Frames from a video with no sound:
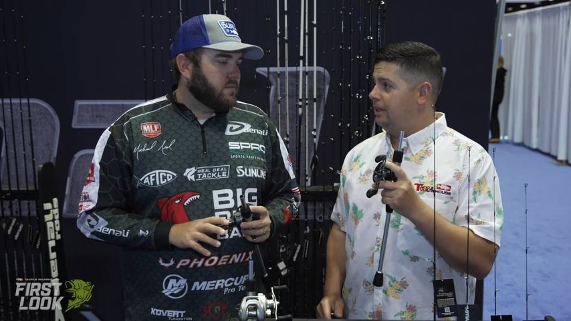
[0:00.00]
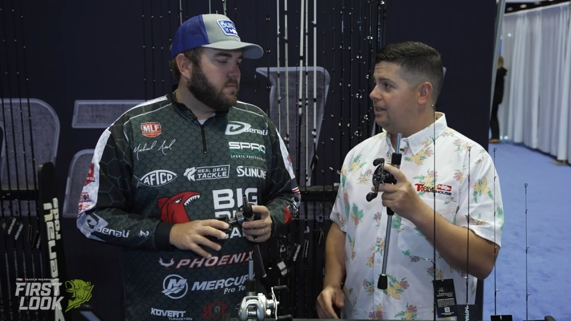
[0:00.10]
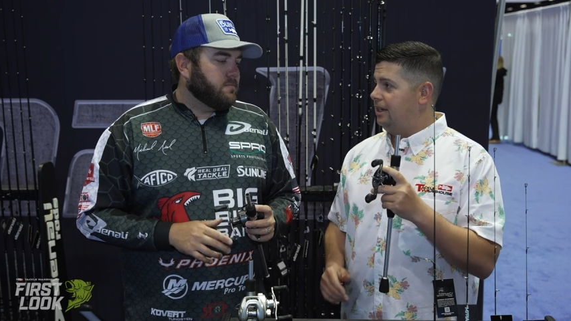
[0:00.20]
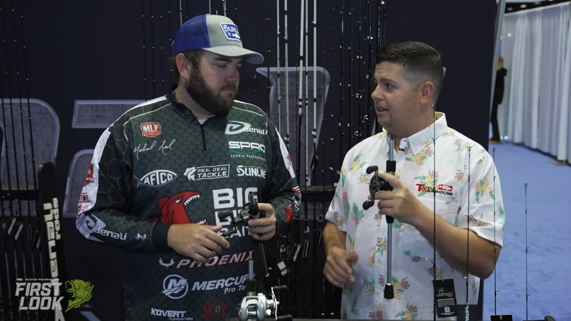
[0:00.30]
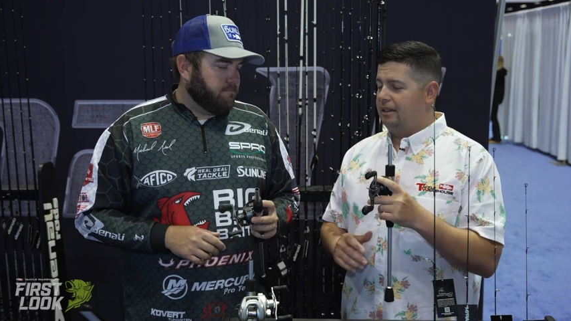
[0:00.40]
Speaker 1: this
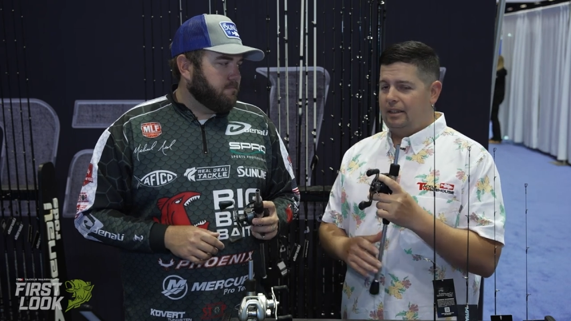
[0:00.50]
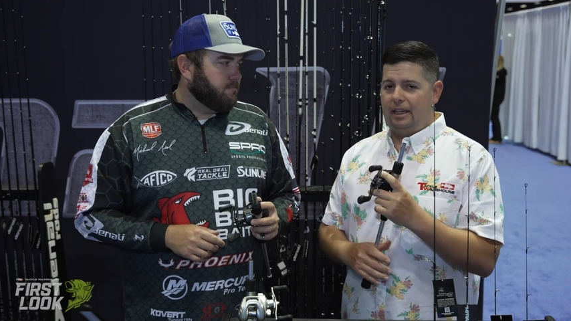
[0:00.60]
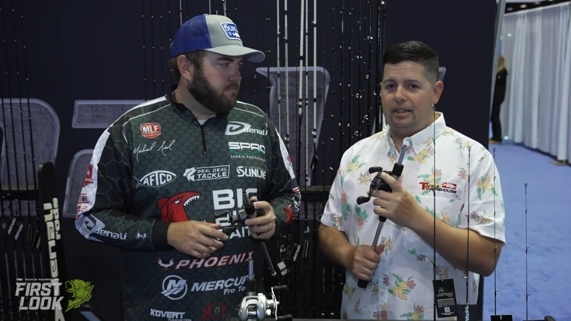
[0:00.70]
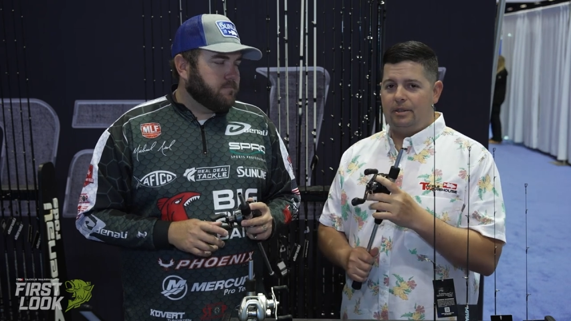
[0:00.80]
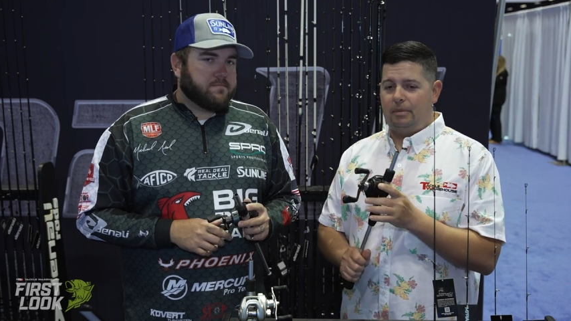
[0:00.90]
thing. Mm -hmm.
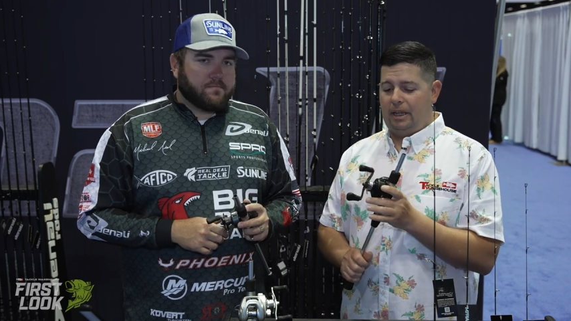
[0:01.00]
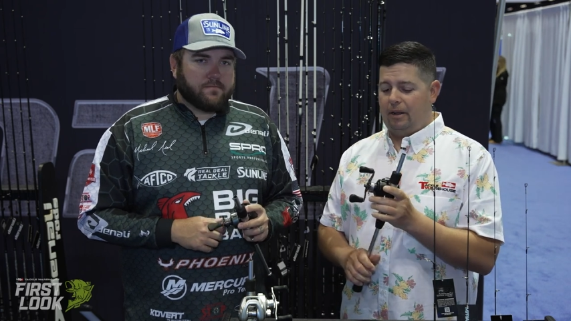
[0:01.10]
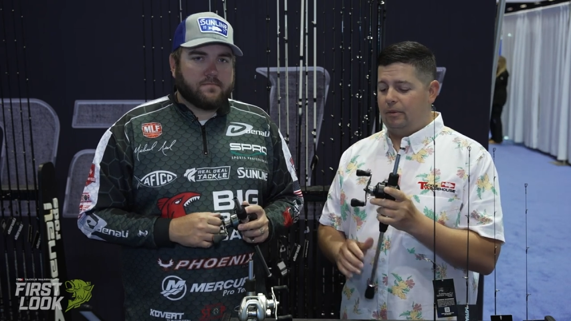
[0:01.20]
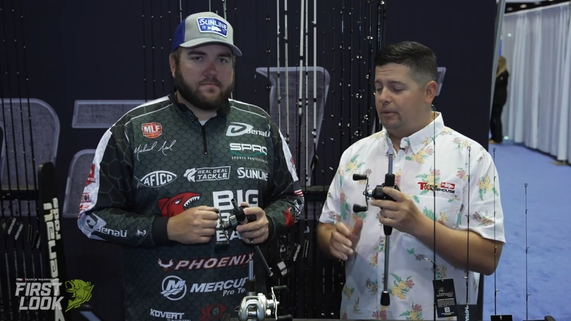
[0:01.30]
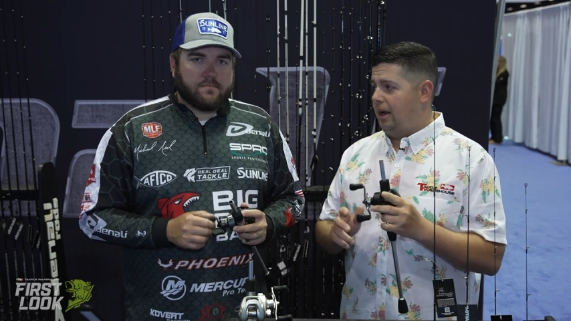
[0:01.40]
It is, they
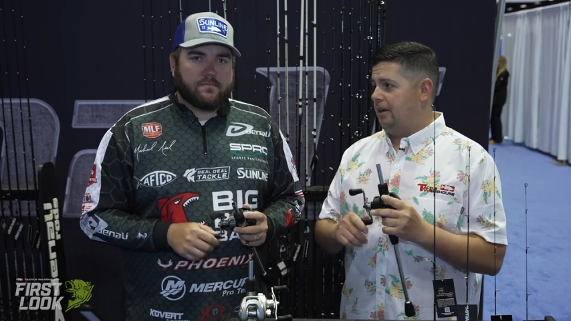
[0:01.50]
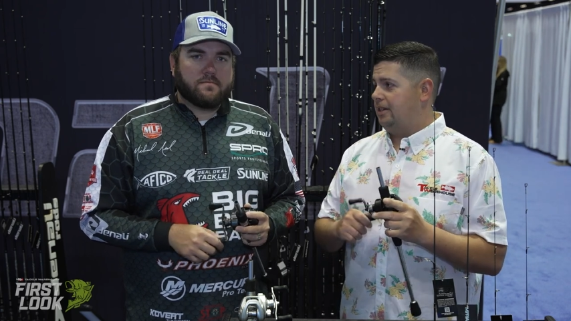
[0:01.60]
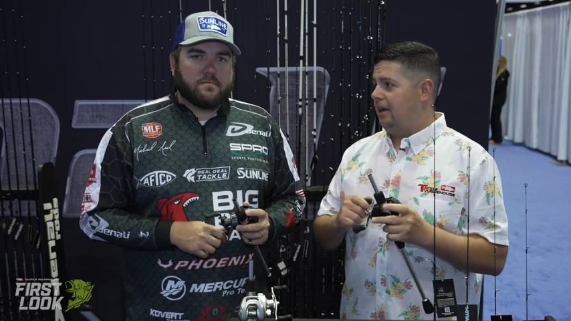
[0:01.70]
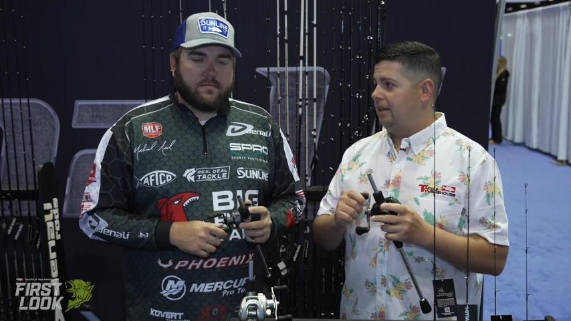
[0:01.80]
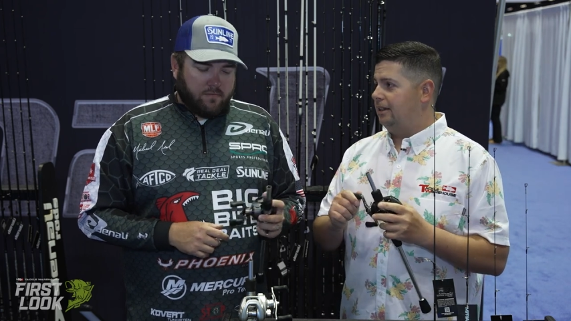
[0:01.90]
are rock
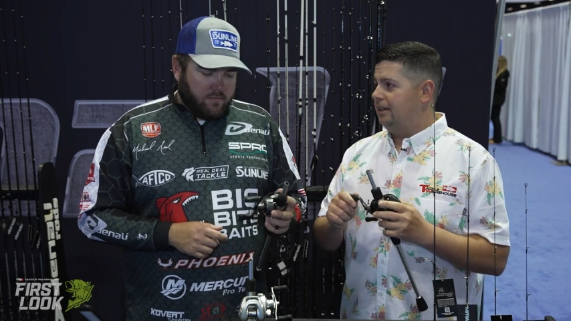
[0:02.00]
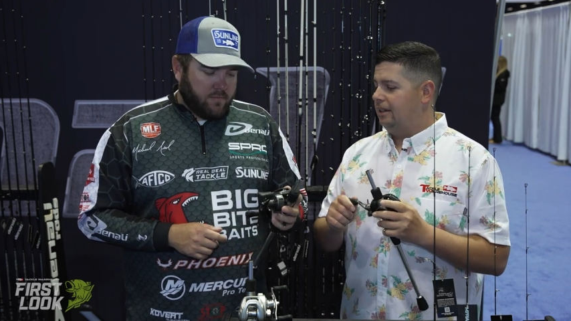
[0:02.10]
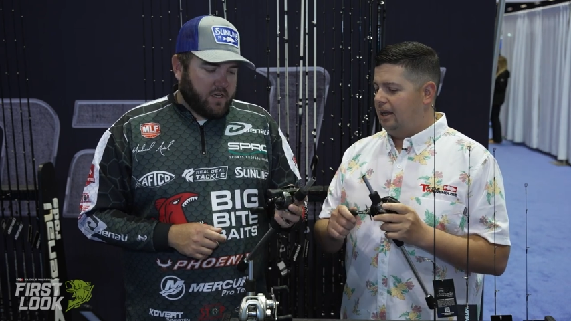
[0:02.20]
solid.